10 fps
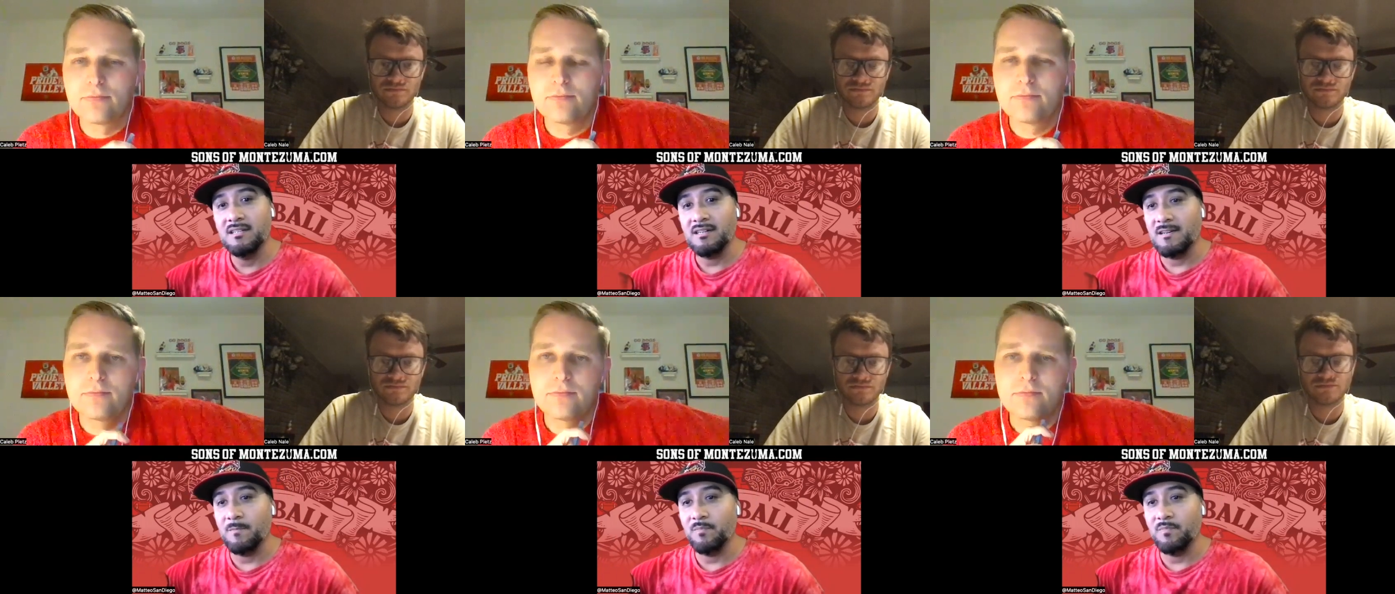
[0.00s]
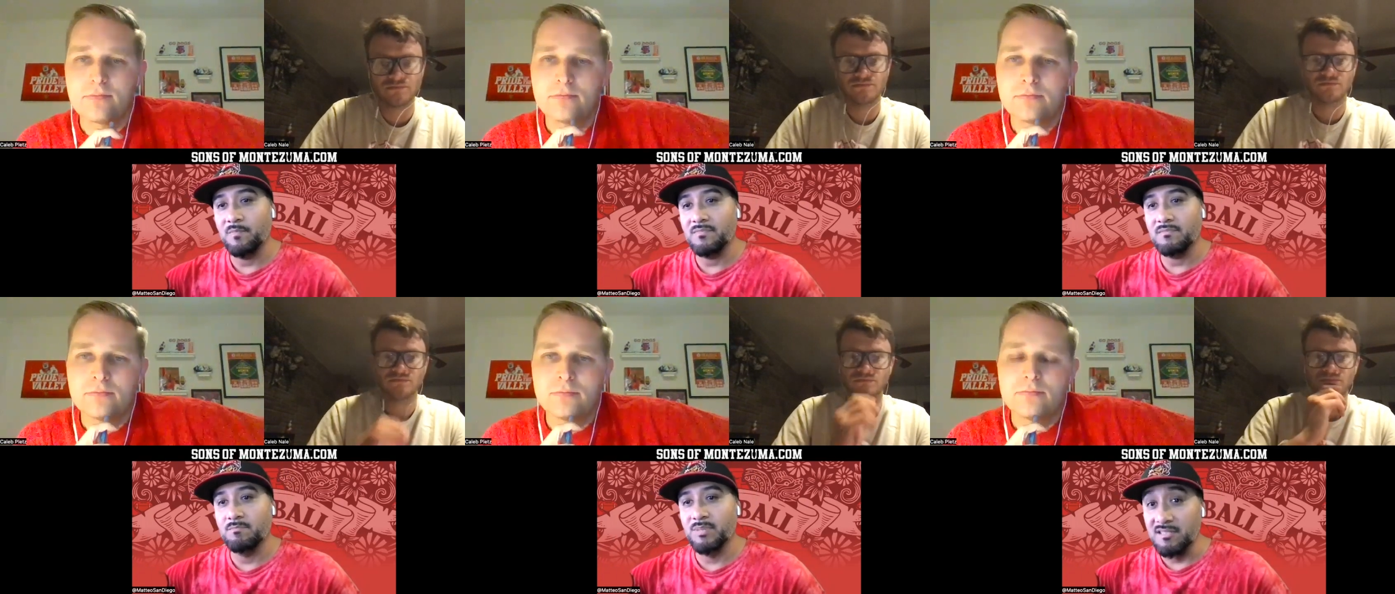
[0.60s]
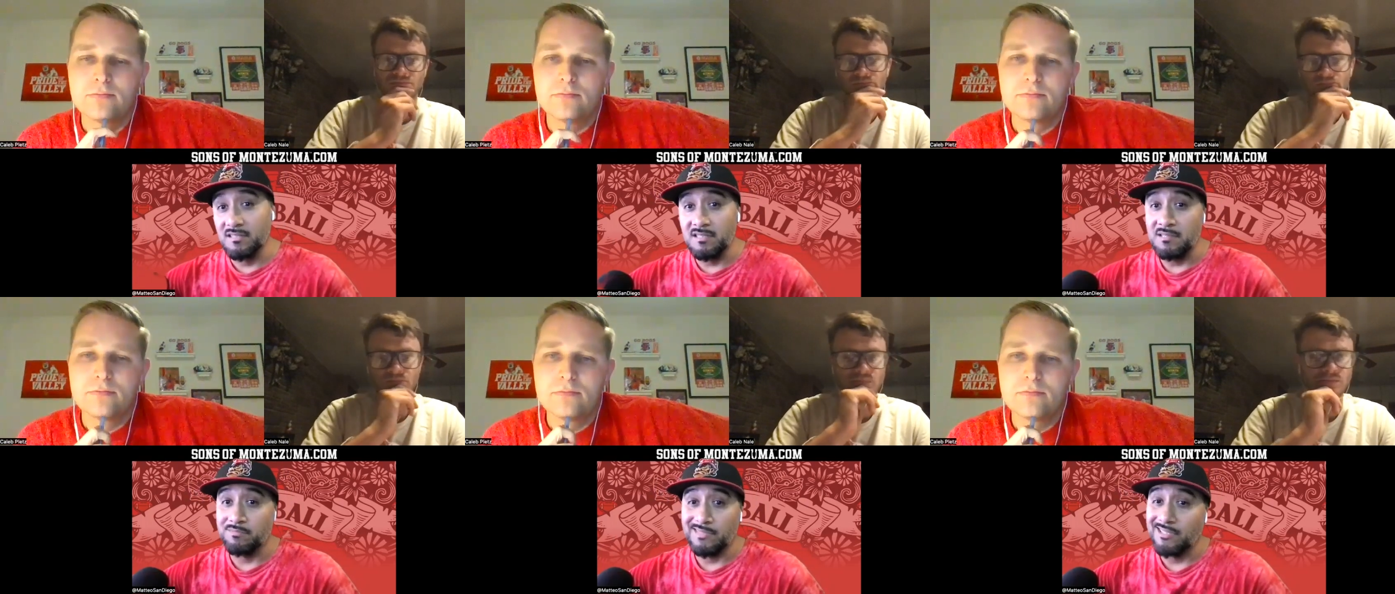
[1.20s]
Speaker 1: Um, but it's a
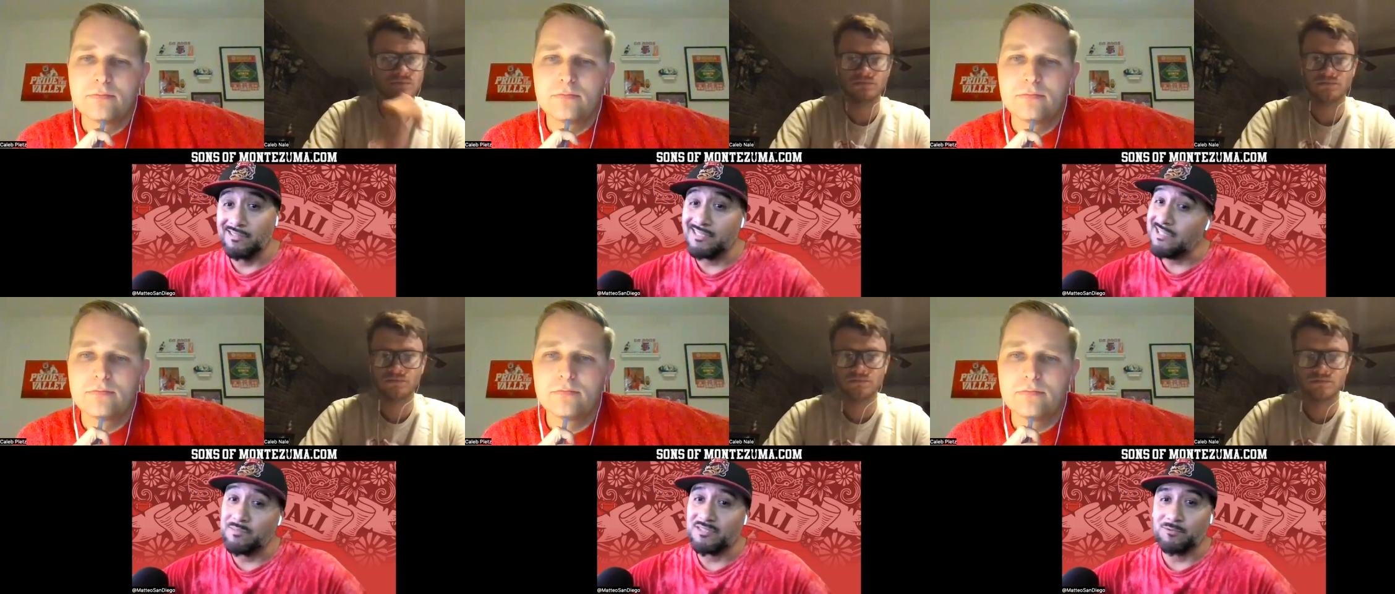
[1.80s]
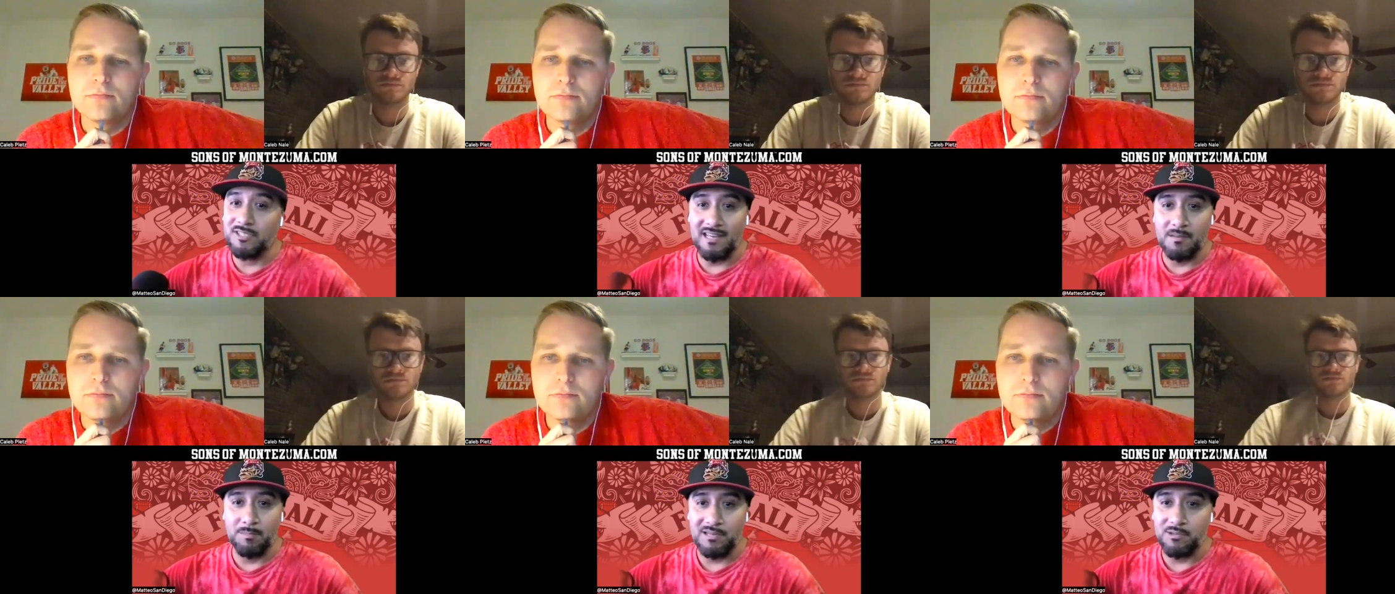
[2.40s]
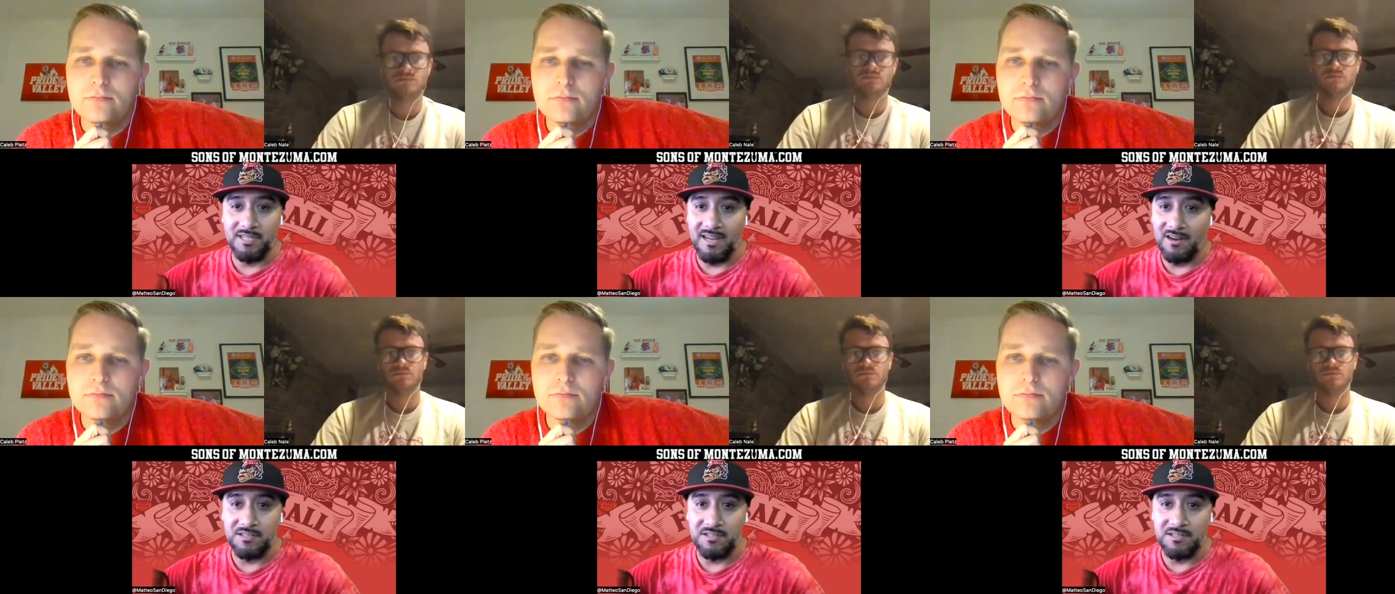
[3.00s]
team, you know, this team has really had to buckle down.